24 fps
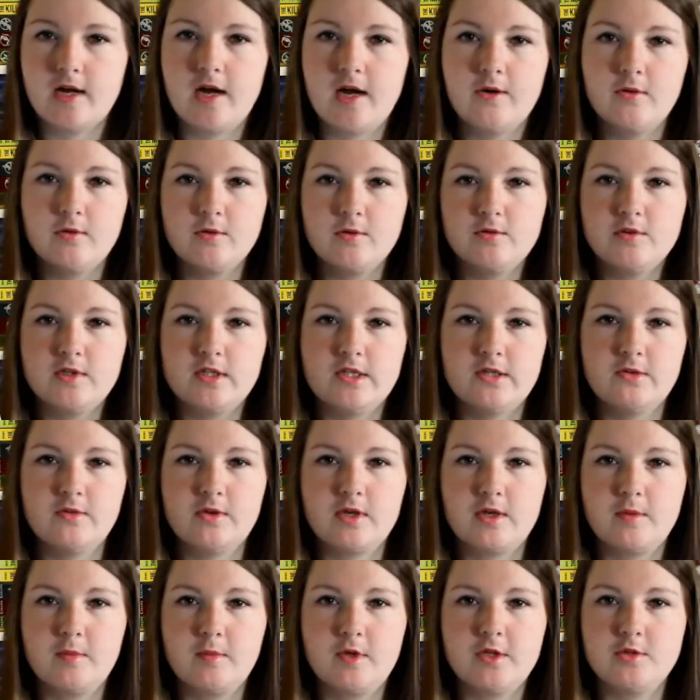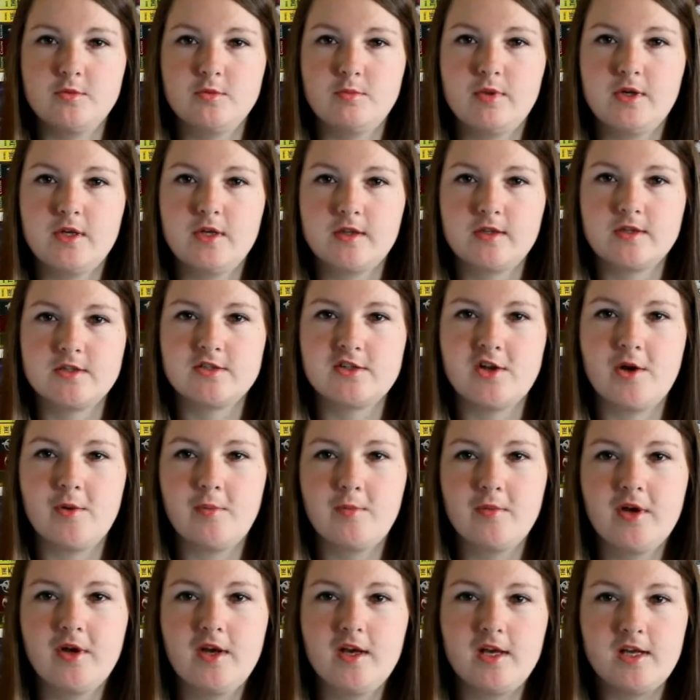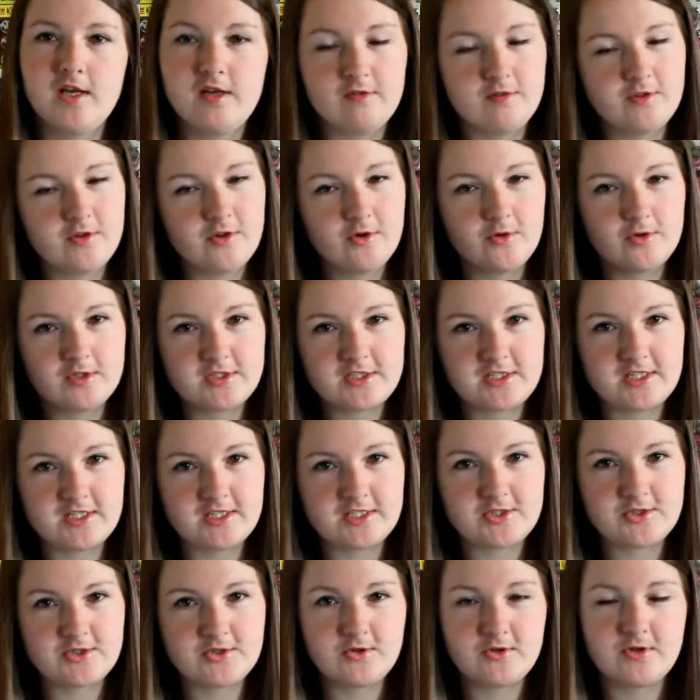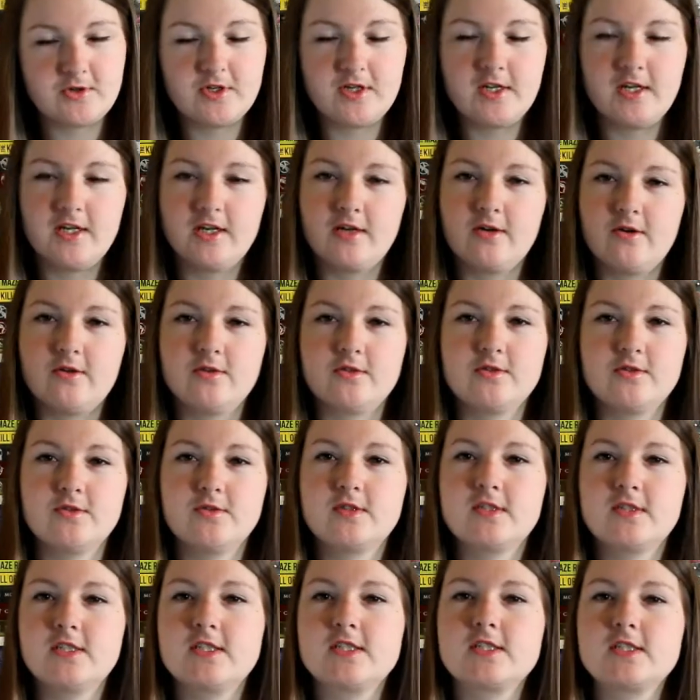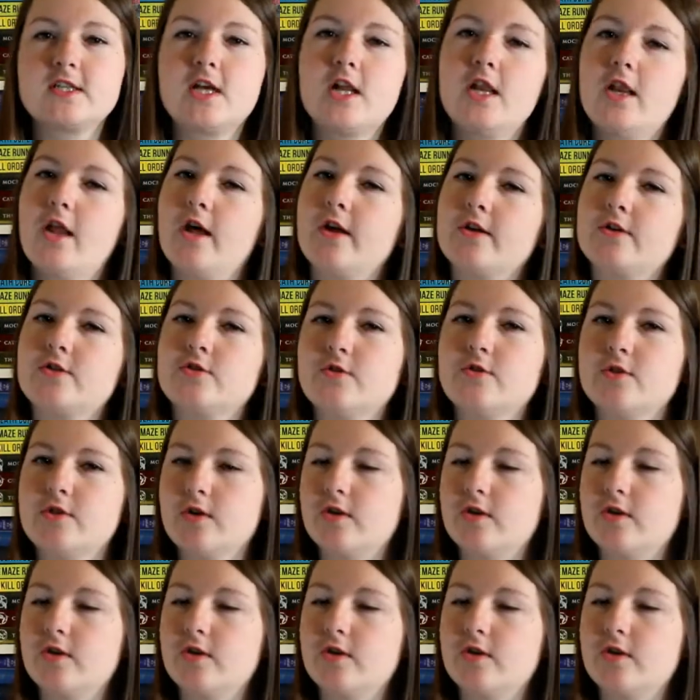I would really recommend you pick this up. Even though it's a kid's story, it also says a lot to